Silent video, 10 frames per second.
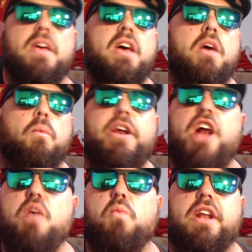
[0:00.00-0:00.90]
We don't
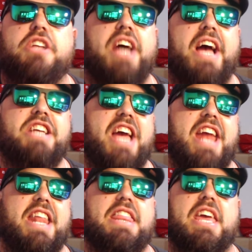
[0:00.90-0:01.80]
want to change
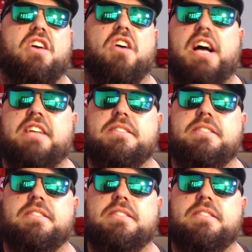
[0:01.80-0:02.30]
anything, guys.